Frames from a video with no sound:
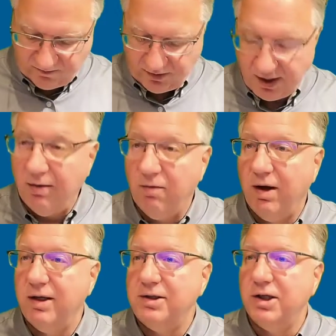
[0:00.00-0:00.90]
I want
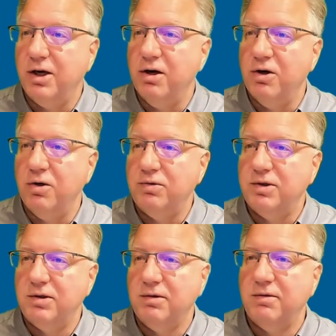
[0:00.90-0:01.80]
it to go
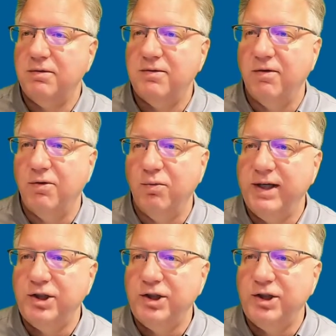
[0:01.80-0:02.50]
to the region